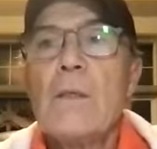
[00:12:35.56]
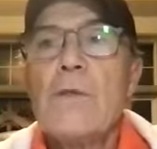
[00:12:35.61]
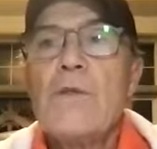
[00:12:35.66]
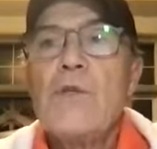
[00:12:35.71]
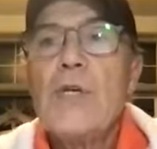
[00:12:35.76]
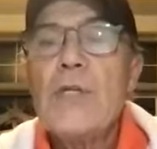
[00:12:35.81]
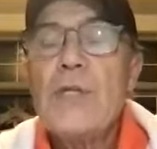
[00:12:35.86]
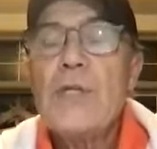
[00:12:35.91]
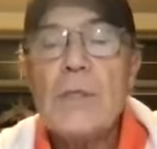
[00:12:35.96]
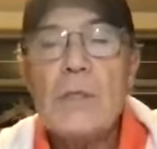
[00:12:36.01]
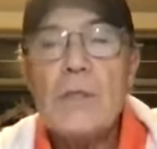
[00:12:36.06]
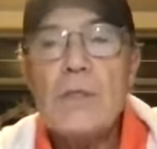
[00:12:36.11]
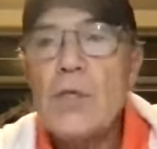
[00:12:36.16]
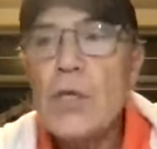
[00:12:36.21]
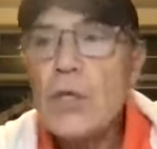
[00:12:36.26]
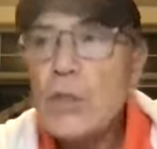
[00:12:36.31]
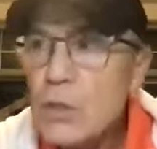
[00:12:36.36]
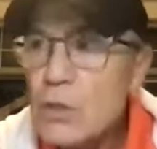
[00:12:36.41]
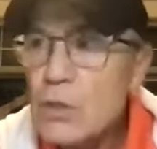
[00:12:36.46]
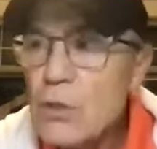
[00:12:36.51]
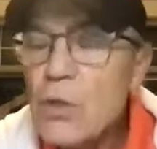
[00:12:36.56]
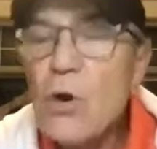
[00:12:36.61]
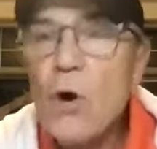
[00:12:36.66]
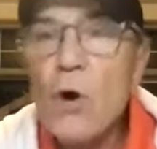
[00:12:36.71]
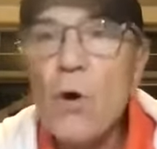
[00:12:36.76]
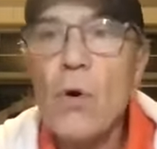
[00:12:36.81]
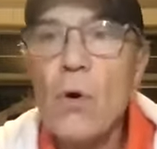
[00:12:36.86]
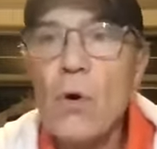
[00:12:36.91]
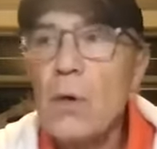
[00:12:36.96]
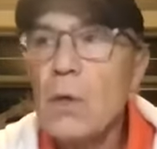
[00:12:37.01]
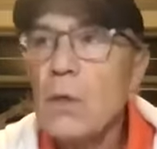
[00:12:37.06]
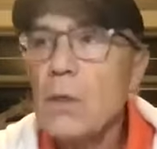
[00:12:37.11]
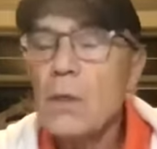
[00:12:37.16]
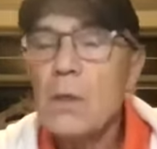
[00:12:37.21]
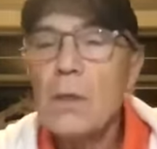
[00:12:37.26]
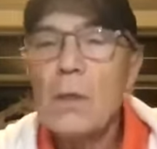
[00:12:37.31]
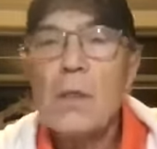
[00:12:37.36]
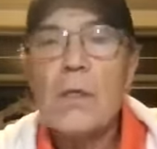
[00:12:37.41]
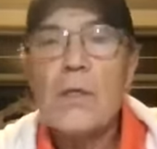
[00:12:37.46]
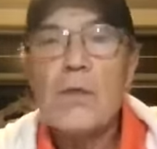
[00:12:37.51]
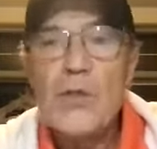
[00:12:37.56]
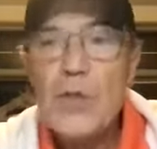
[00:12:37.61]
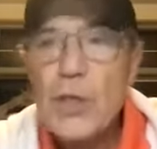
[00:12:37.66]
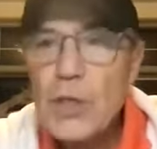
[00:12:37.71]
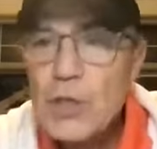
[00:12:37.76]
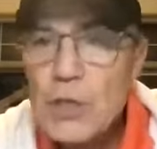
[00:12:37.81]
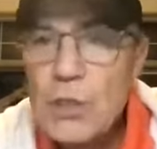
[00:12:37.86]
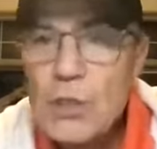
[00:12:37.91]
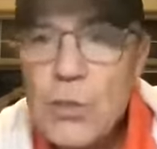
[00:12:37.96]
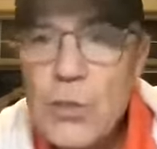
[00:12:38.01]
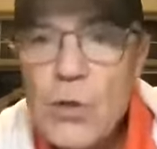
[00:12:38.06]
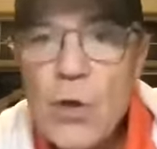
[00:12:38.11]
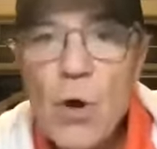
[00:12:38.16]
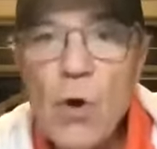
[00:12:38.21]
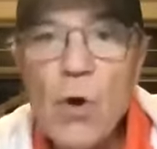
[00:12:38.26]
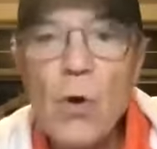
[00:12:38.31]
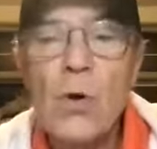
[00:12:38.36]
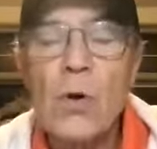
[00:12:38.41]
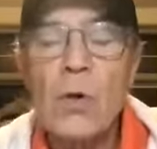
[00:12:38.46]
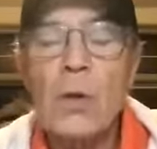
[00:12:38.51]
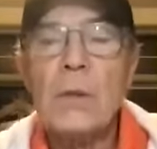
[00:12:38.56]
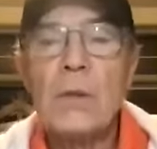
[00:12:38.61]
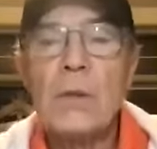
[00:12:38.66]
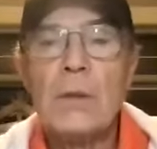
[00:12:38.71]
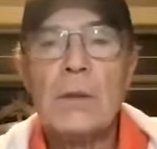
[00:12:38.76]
just, just know, just know